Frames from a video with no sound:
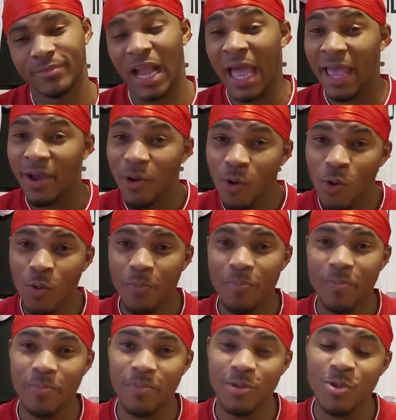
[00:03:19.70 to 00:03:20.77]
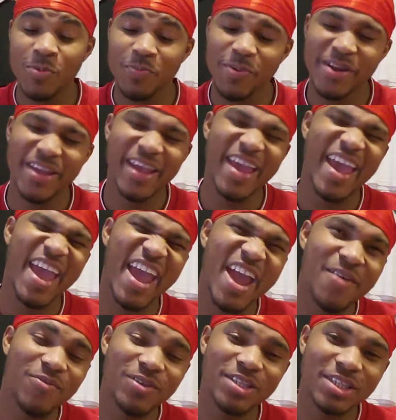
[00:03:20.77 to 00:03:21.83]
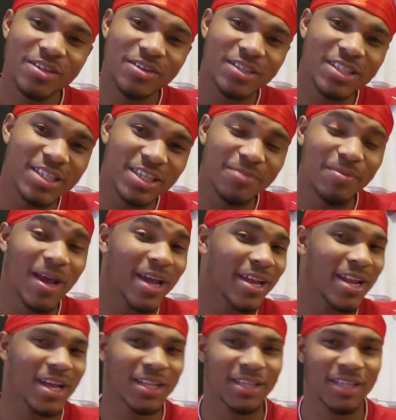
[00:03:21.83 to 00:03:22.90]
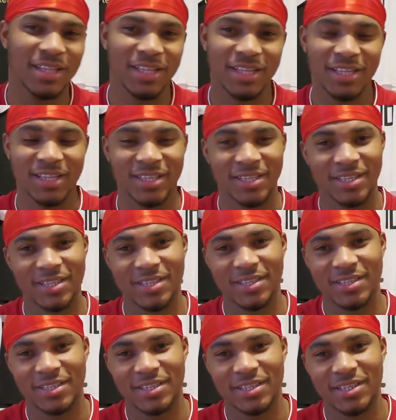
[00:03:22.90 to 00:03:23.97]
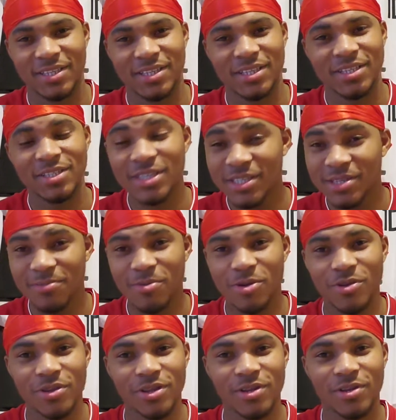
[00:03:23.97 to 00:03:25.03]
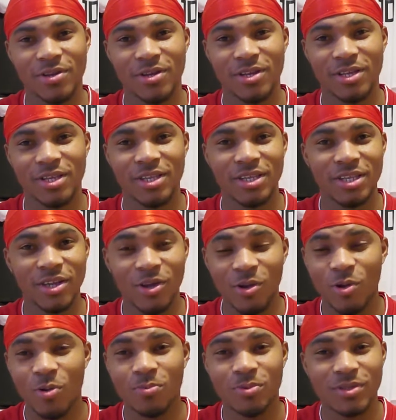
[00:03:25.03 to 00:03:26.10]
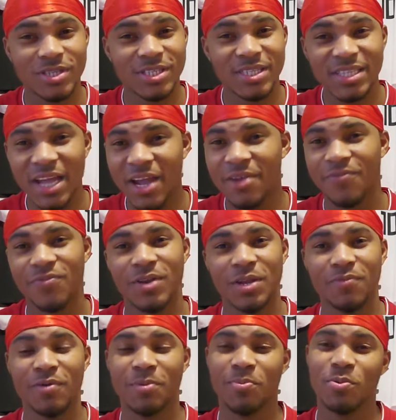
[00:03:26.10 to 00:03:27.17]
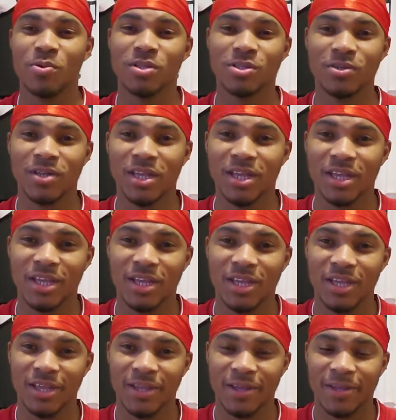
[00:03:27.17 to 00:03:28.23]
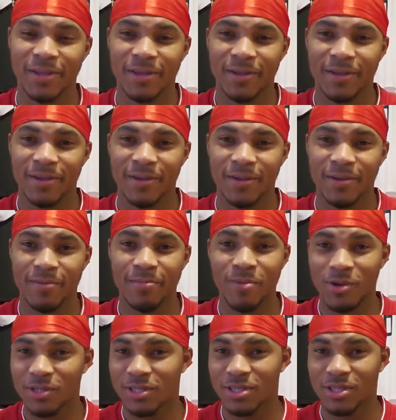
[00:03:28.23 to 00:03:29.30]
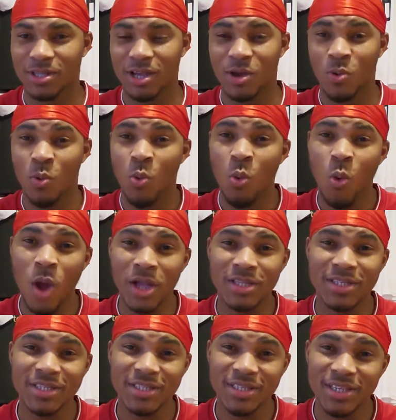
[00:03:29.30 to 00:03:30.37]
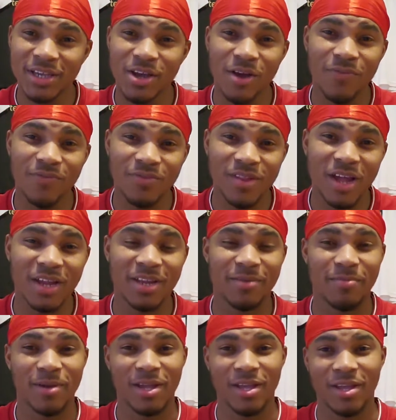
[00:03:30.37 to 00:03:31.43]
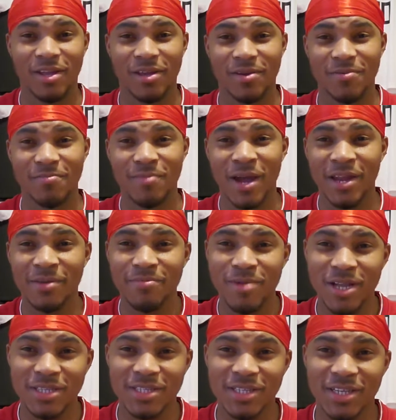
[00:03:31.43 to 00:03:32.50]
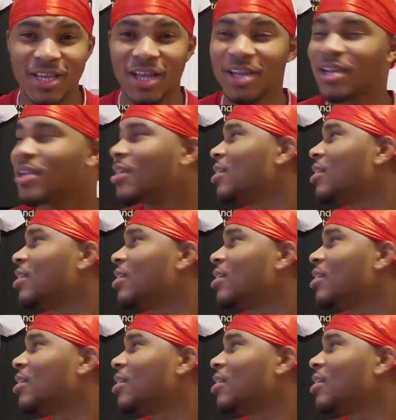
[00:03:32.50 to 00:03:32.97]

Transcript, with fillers: I hope you play every single team like that. Jose Mourinho, you come to stifle Liverpool today. But one stick of dynamite by the Brazilian.